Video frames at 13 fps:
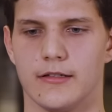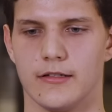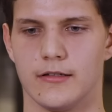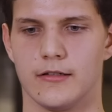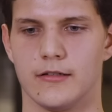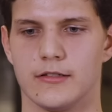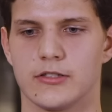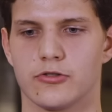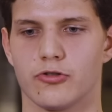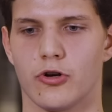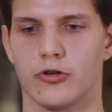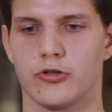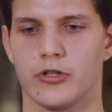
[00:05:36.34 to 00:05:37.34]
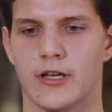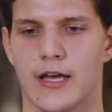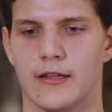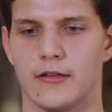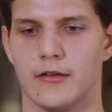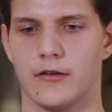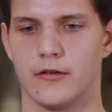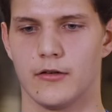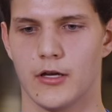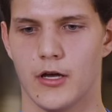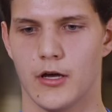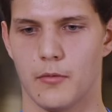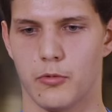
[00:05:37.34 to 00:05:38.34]
the stroke you kind of
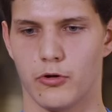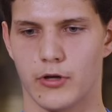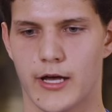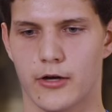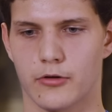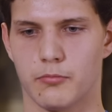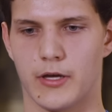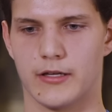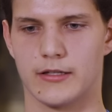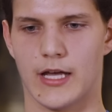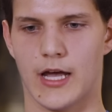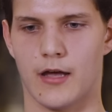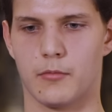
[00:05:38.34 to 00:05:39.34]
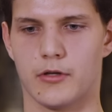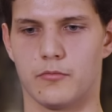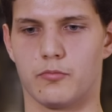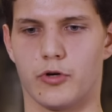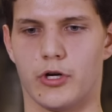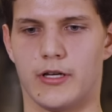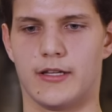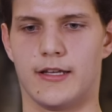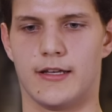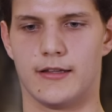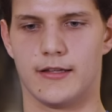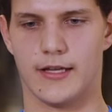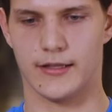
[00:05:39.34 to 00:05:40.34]
pull out, make a diamond, bring it
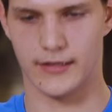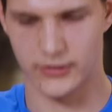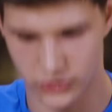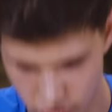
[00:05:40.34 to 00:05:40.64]
in, and then